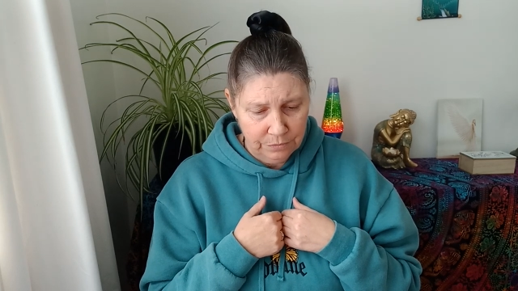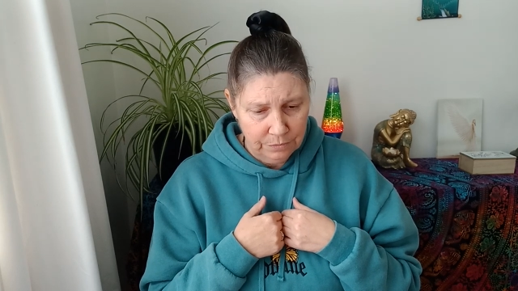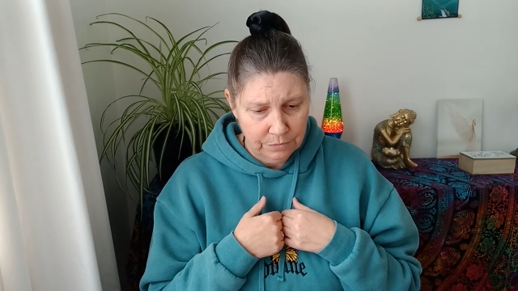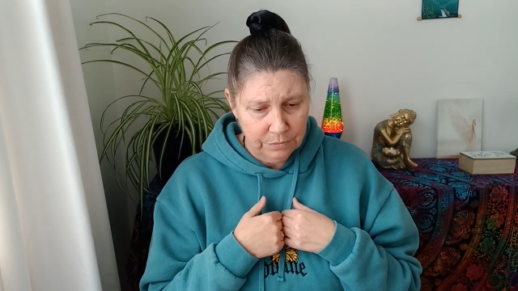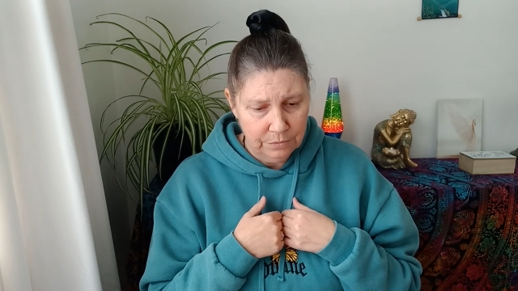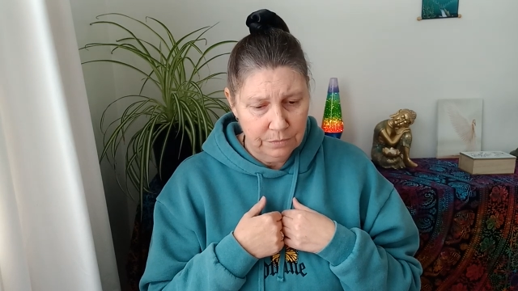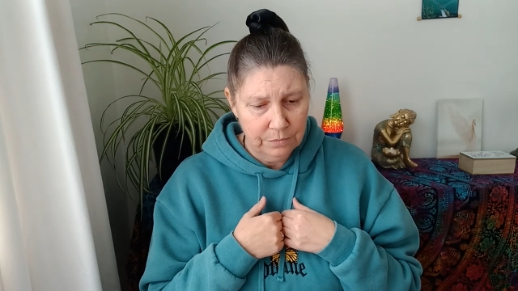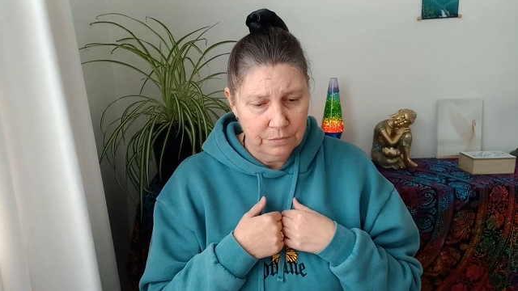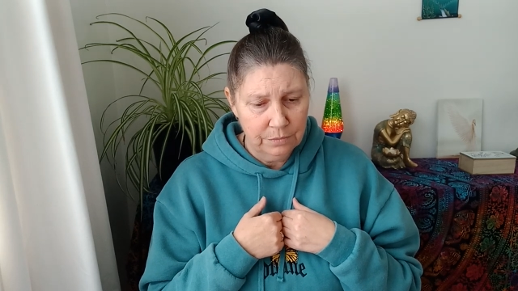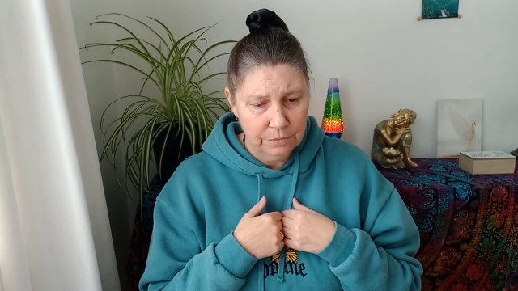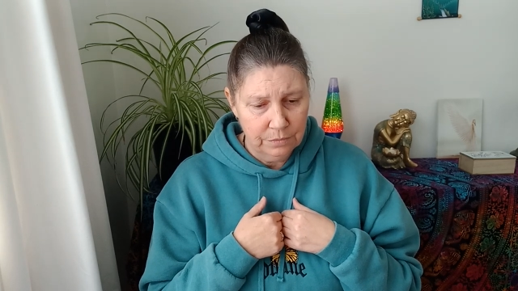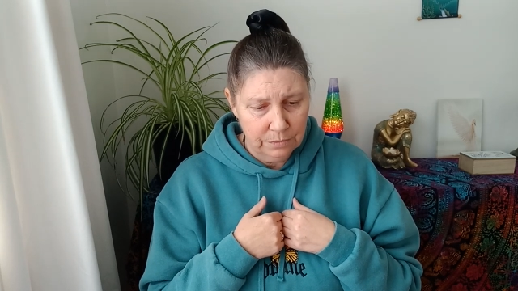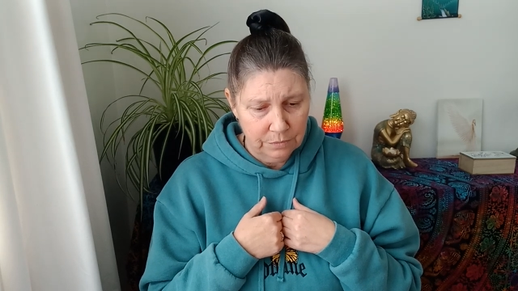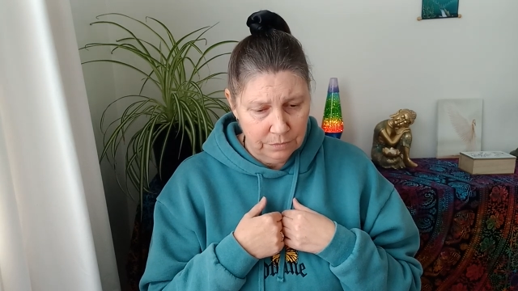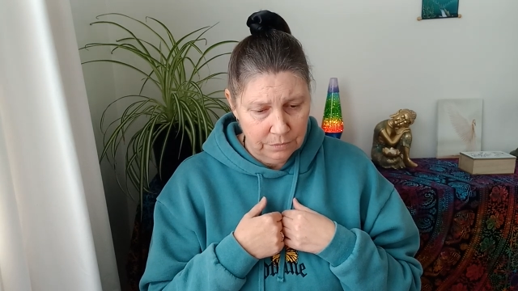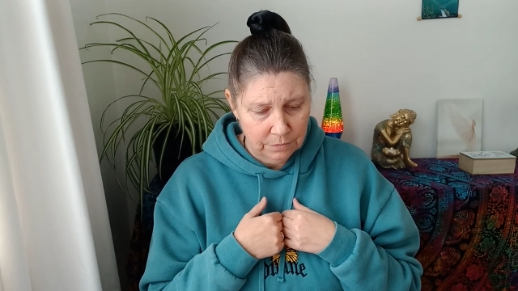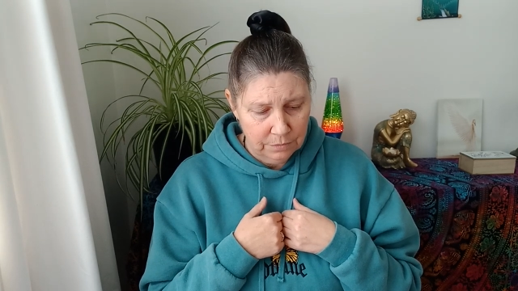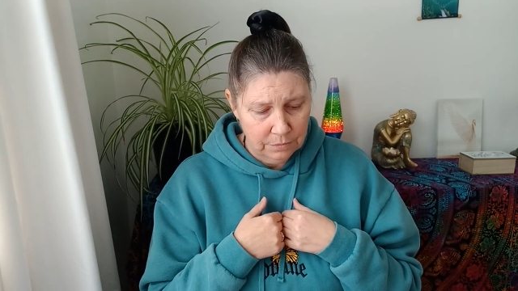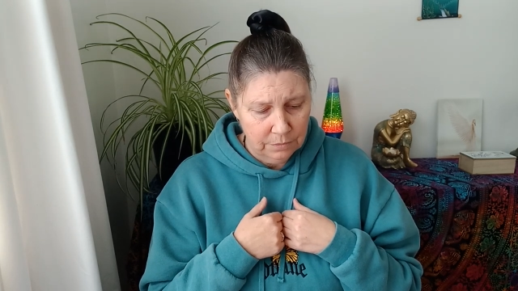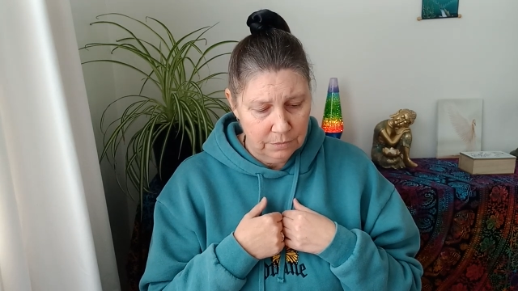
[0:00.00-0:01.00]

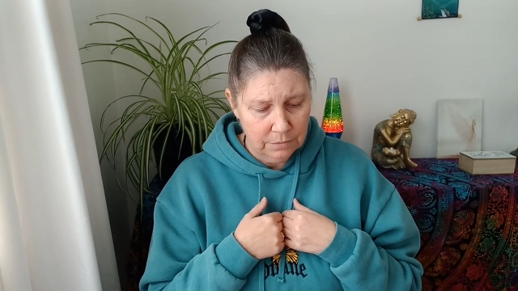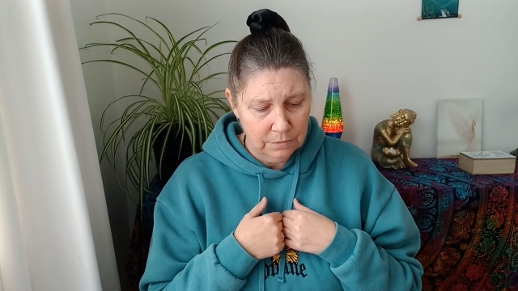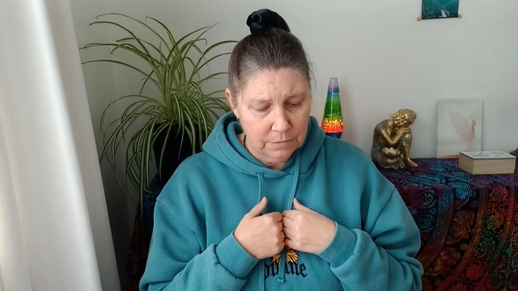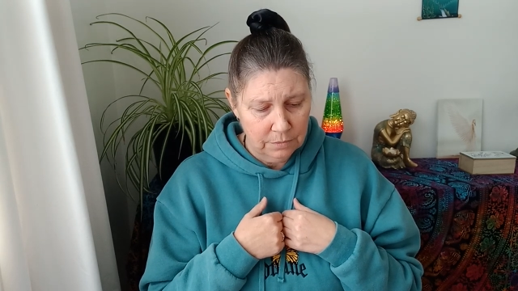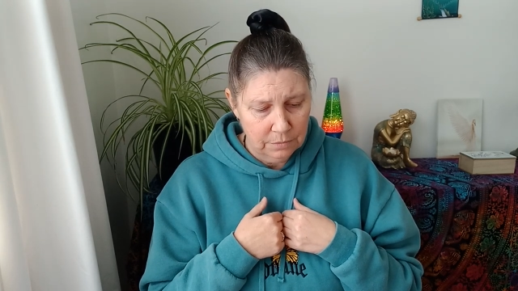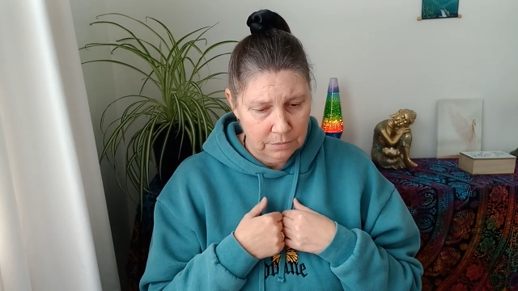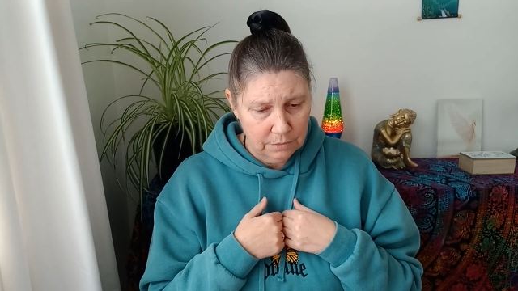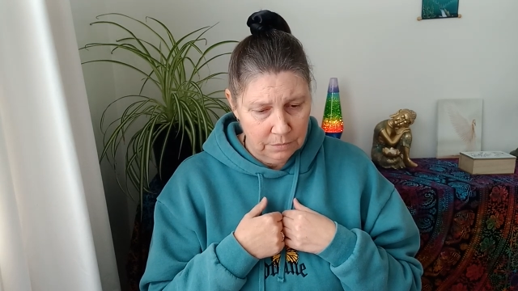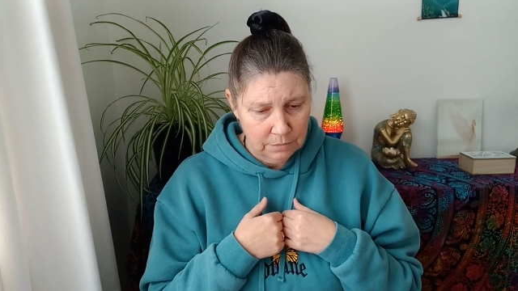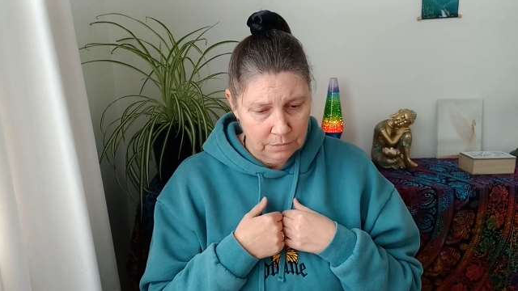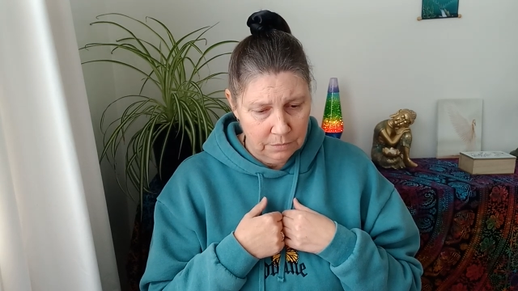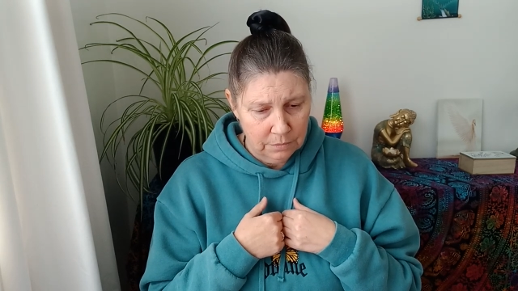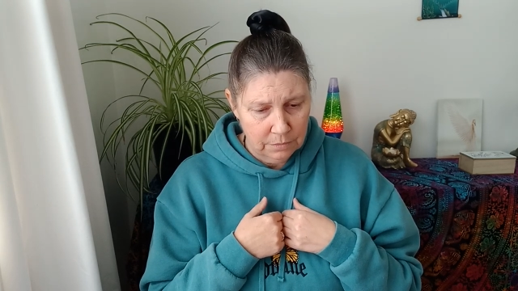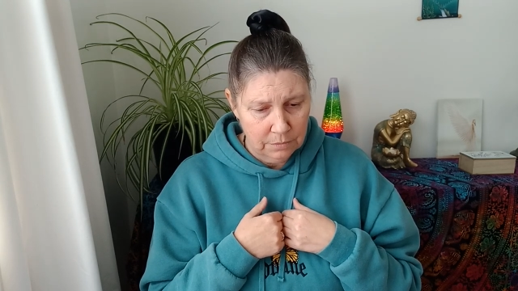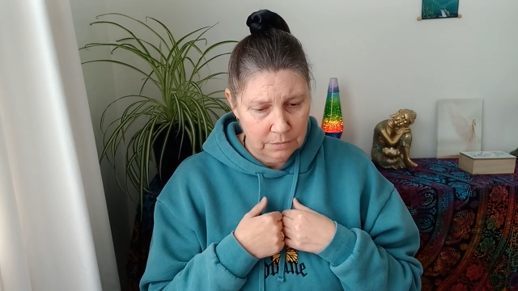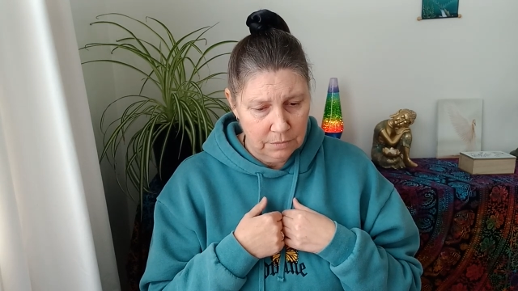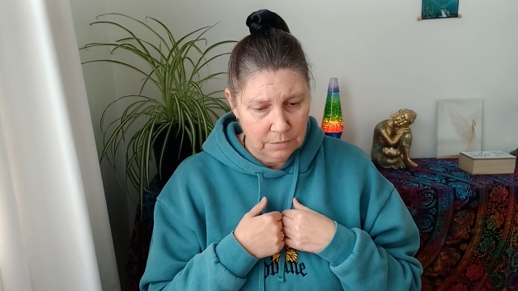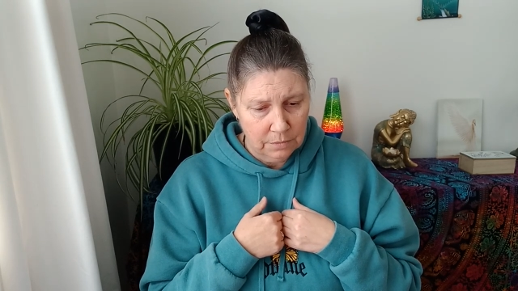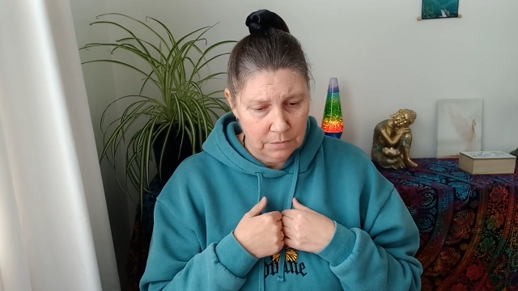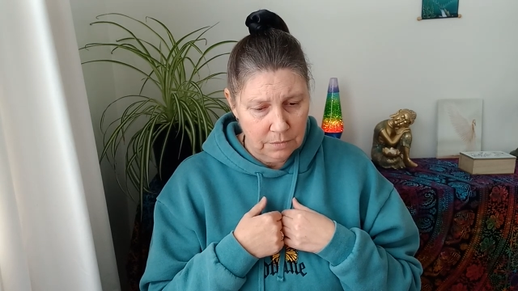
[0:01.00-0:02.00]
Nobody speaks.